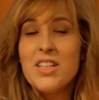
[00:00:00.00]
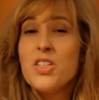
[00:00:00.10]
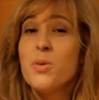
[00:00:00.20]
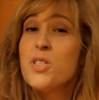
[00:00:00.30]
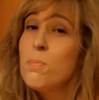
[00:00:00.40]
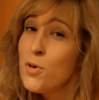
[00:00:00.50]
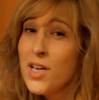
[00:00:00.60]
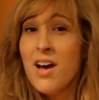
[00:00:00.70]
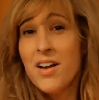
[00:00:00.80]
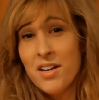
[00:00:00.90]
So it's a pretty
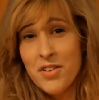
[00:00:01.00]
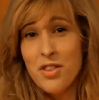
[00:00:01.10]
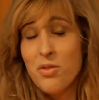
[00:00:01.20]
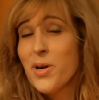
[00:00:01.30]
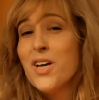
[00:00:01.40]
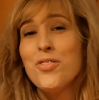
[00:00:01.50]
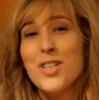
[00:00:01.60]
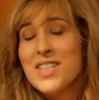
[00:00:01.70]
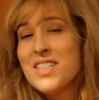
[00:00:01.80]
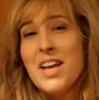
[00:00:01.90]
hot oven,
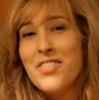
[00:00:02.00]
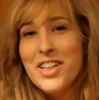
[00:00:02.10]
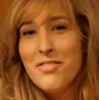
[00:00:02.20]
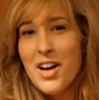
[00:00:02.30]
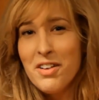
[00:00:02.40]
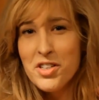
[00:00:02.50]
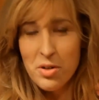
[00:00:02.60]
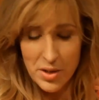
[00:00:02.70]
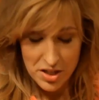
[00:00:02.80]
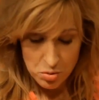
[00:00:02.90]
375
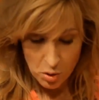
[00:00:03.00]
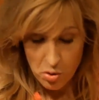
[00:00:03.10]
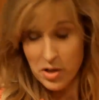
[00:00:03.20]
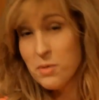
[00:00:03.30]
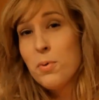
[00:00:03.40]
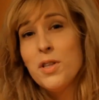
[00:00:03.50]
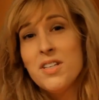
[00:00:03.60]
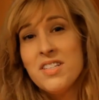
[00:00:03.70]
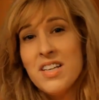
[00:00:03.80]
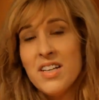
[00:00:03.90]
degrees. We're going to put
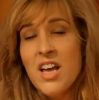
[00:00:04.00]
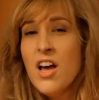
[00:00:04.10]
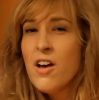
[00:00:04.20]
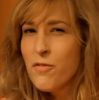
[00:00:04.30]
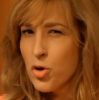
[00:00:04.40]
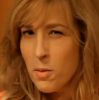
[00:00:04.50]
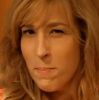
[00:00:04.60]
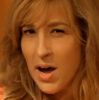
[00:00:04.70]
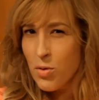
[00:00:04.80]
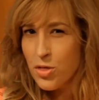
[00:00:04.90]
this in for
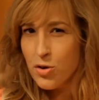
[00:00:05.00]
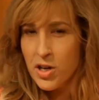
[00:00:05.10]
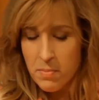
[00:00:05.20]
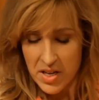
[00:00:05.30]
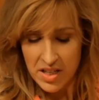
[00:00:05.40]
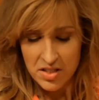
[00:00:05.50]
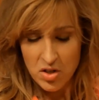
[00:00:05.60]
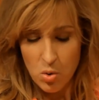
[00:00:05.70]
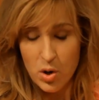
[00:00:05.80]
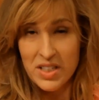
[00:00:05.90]
about 30 minutes
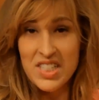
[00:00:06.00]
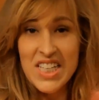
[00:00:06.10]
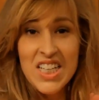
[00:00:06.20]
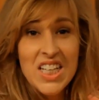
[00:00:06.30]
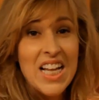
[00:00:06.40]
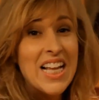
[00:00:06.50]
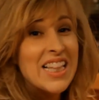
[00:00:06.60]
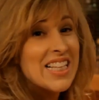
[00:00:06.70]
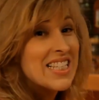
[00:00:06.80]
or until the